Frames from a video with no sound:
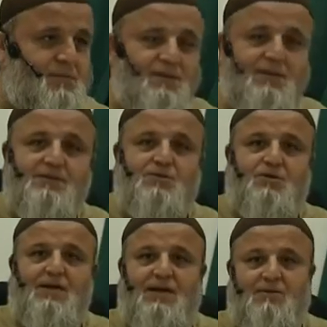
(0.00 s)
This is
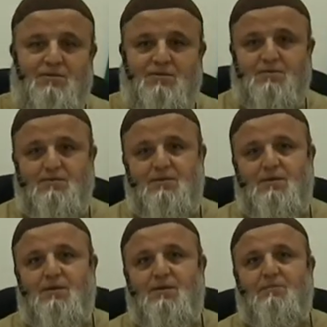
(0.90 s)
not allowed.
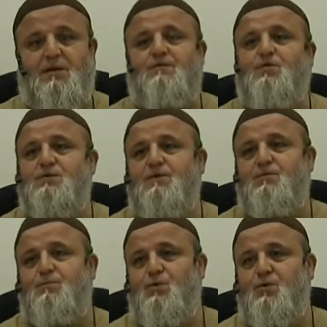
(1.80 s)
But of course, if
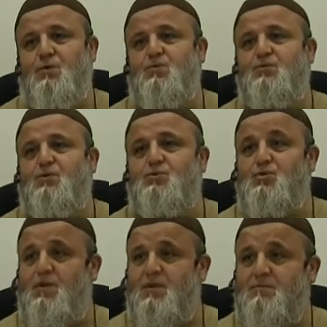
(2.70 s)
you broke your
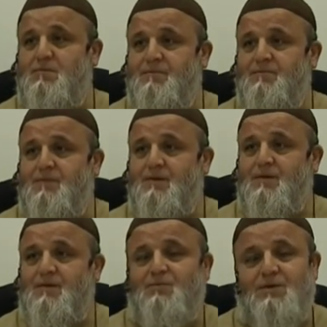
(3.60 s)
ghusl,
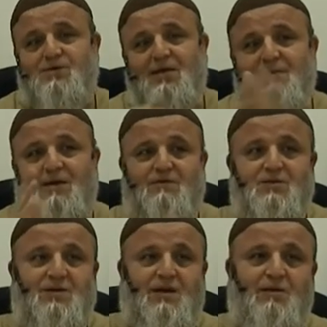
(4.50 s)
once you came out of the
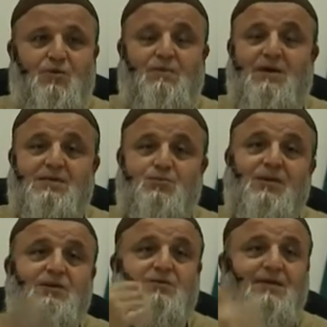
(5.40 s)
shower, you passed
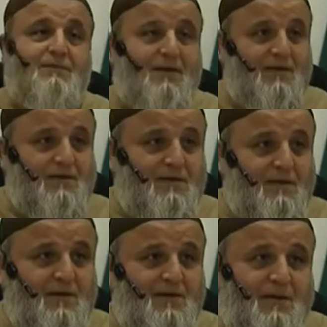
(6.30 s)
wind or something,
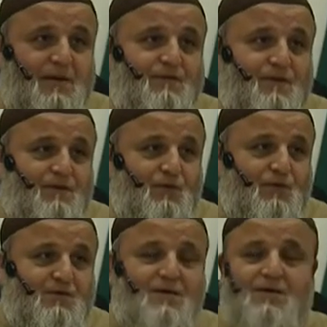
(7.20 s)
then of
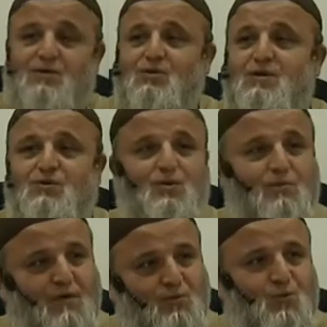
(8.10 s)
course you need to go
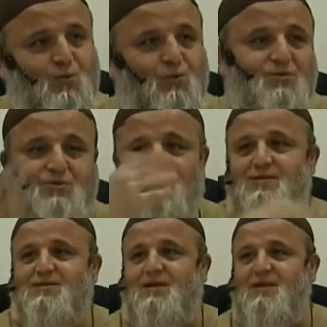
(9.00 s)
and make wudu to do
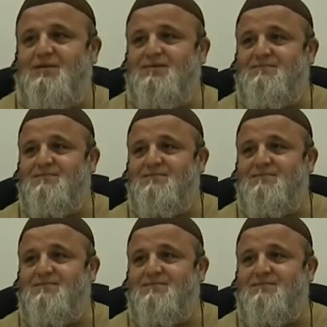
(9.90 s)
your salat.